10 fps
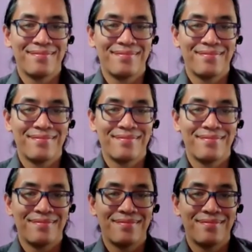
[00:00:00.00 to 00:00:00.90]

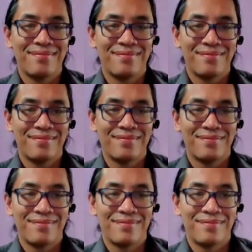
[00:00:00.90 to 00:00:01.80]

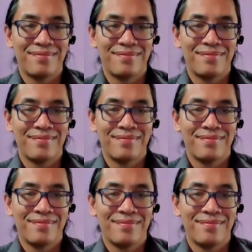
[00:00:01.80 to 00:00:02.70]

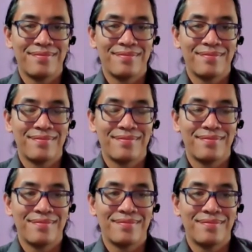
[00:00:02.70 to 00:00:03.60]

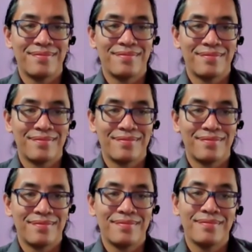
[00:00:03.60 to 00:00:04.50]

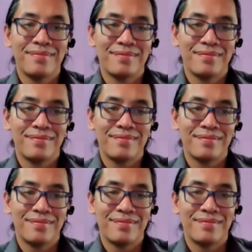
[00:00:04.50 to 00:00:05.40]

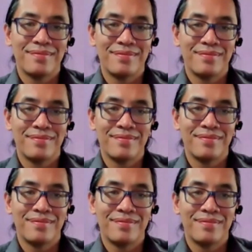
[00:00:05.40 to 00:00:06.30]

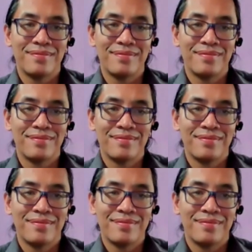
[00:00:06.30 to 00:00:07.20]

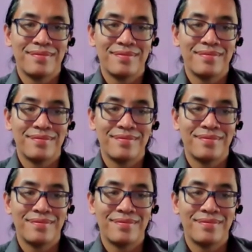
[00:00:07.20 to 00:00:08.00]
(not speaking)